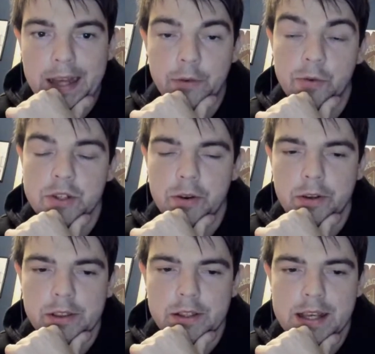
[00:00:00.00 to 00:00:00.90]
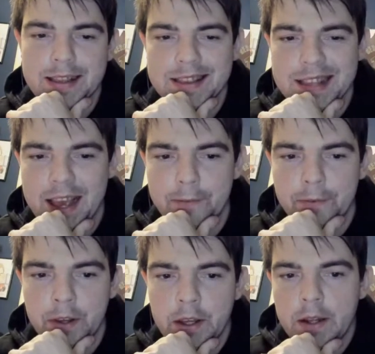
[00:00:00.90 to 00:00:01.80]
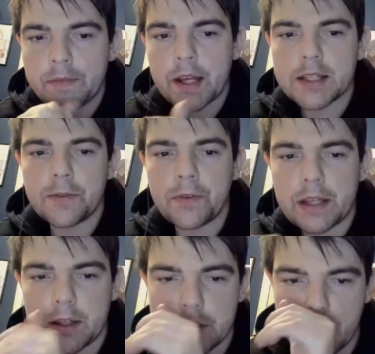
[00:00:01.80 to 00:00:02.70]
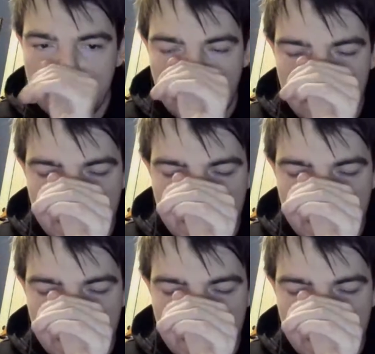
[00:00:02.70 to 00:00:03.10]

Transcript: And also in depth. That's the thing because I